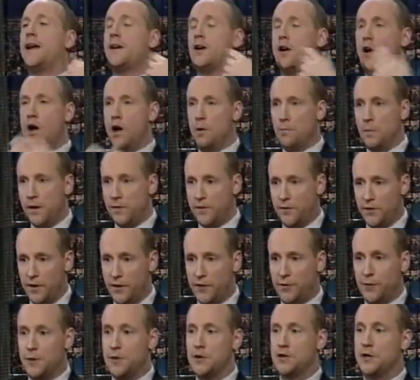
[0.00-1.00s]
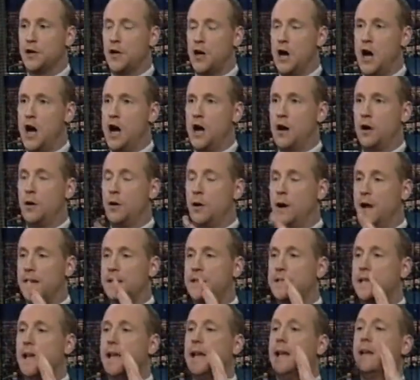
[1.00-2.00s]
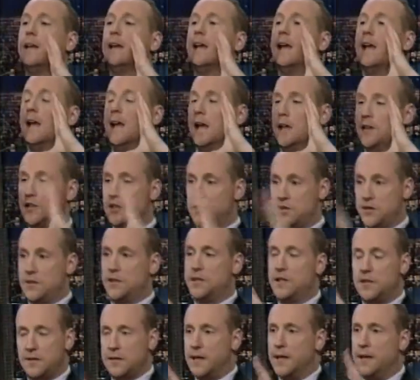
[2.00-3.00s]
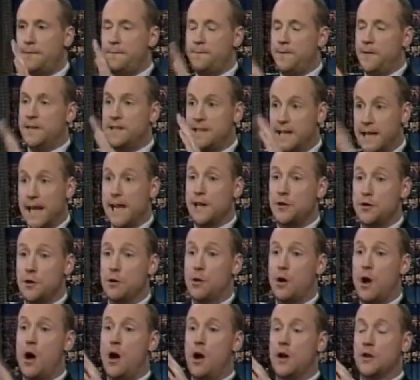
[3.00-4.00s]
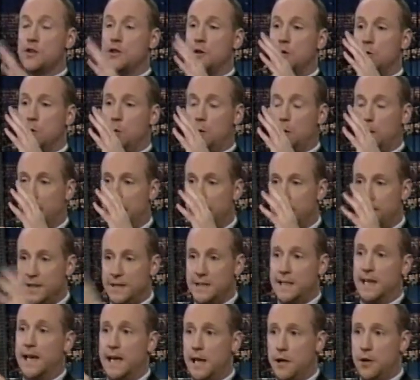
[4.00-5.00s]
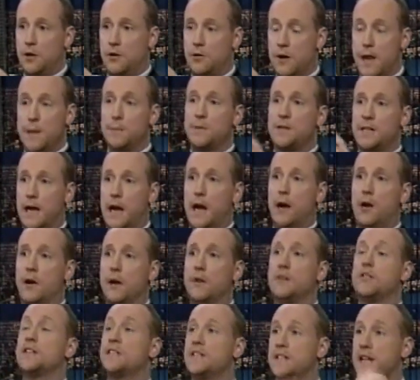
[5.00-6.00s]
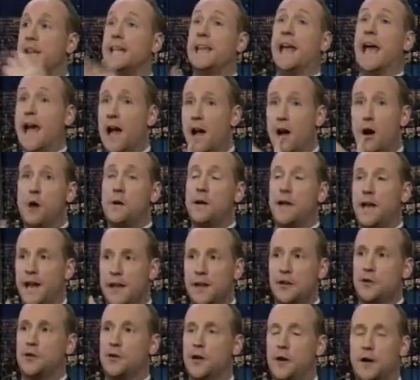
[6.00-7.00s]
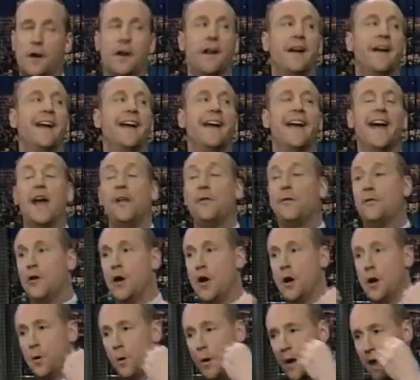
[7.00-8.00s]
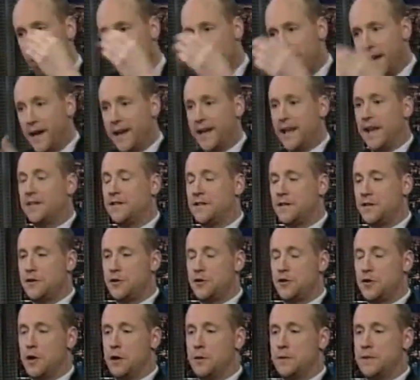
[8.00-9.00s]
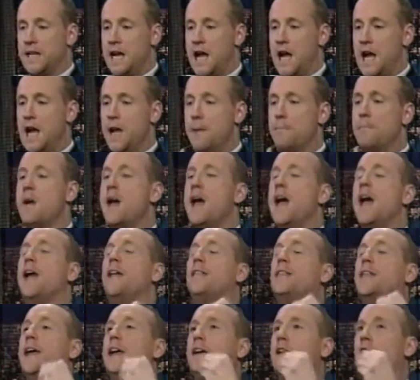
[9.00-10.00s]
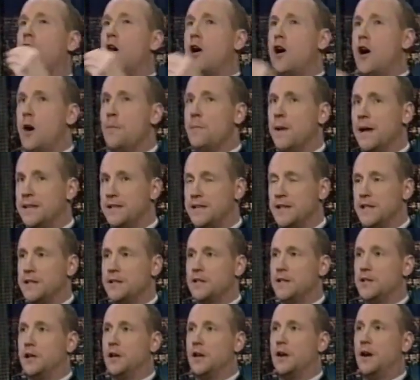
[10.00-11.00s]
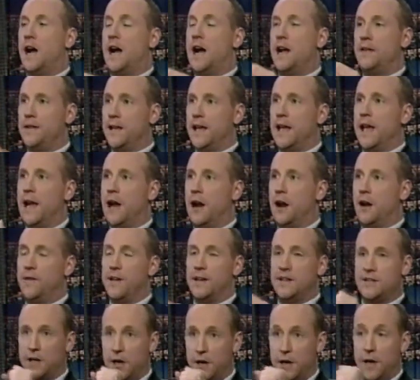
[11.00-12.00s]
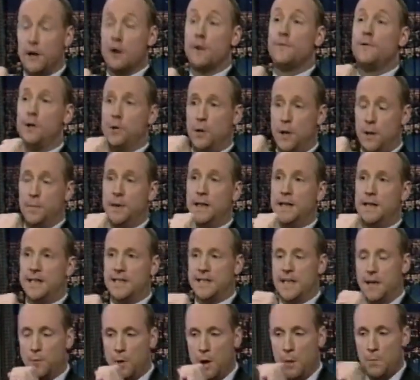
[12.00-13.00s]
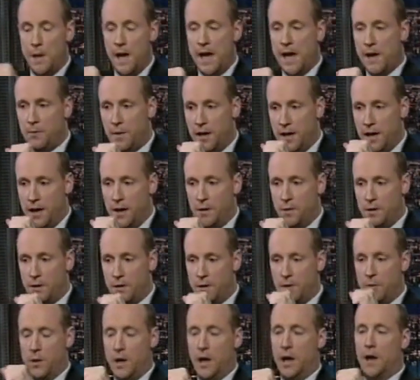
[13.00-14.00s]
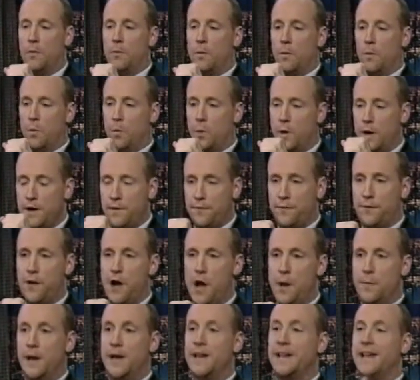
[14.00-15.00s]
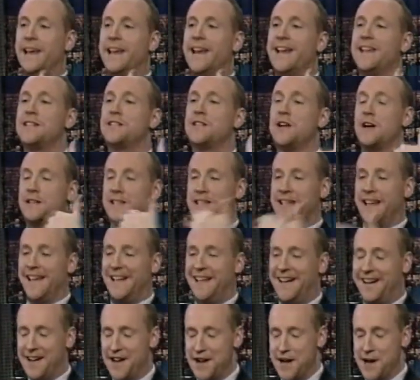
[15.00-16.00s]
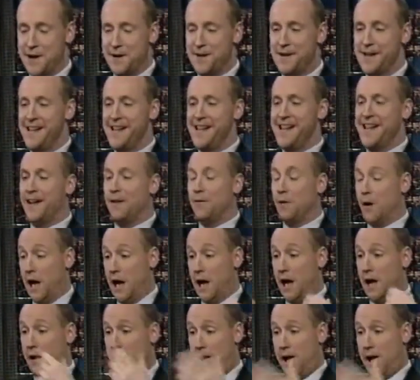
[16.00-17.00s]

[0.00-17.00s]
called my sister in Chicago, and I say, just, just if the Today Show calls you and they say your name's Karen, just say, yeah, okay, sure. And so gets to the show time, they call my sister on the air and they start interviewing me and they say, well, Matt, uh, uh, where are you from? And I, and I start saying, uh, uh,